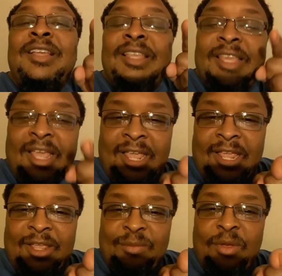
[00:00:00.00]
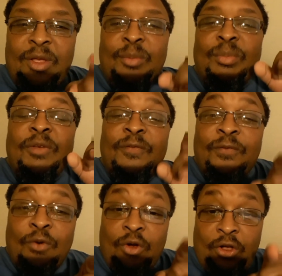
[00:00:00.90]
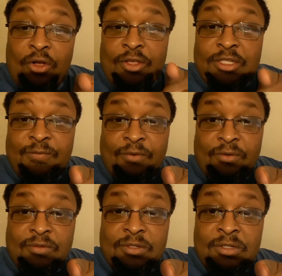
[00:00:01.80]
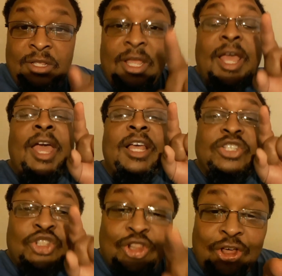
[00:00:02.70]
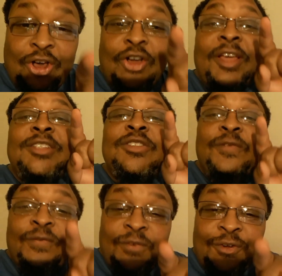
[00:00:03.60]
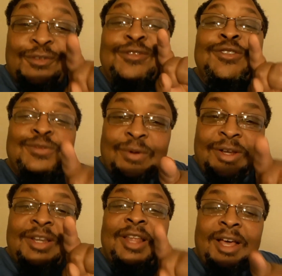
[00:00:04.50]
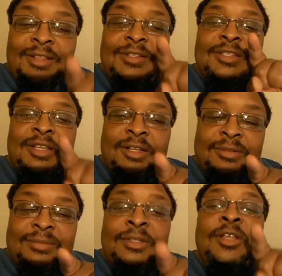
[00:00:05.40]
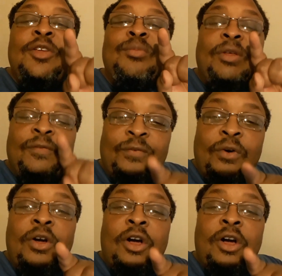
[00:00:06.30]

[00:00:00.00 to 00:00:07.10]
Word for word: came before August 1st, as long as the first $20 come before